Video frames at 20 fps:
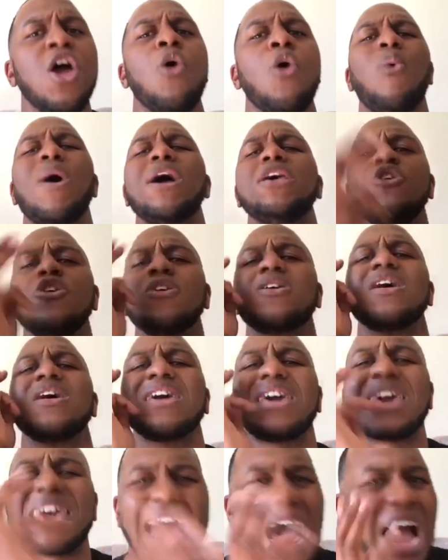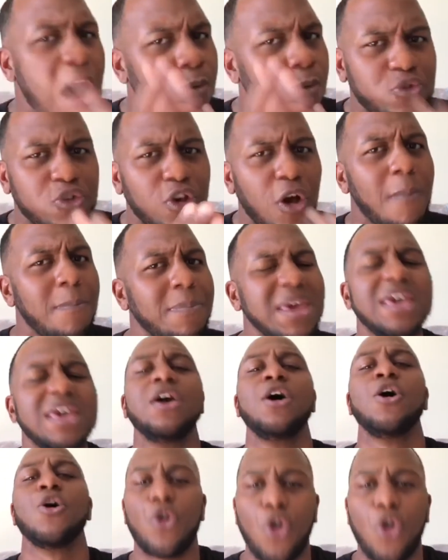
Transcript: where you can count on me.